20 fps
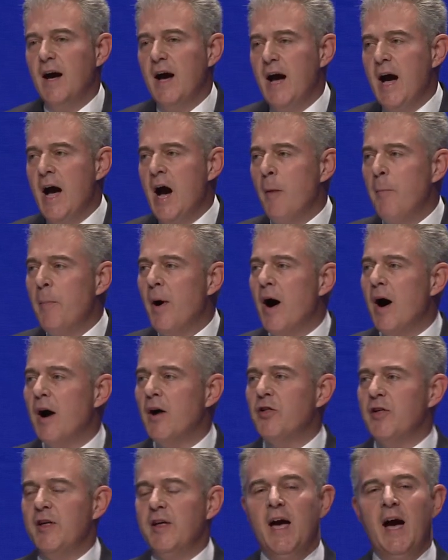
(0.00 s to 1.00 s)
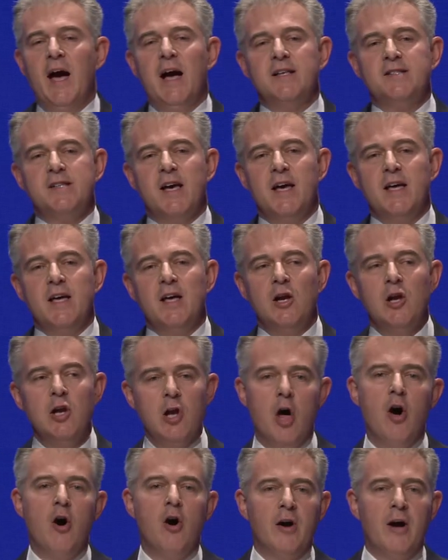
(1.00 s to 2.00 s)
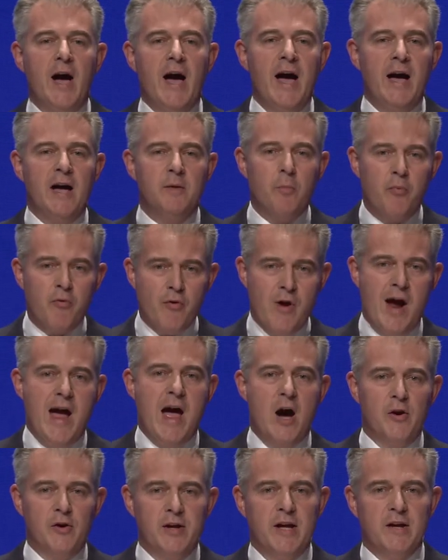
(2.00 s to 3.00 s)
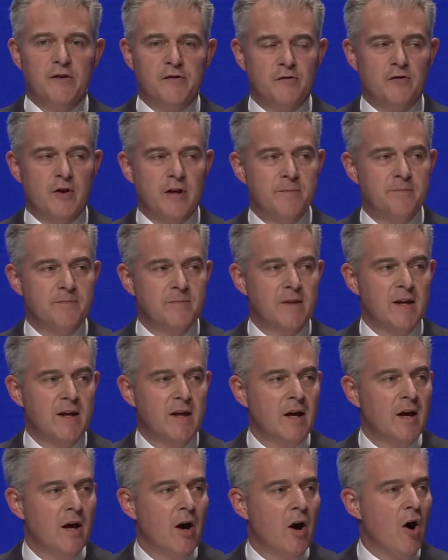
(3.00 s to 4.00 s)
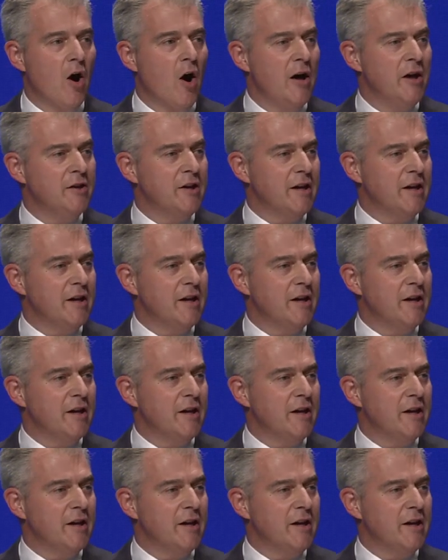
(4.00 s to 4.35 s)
our party has a long and proud history. And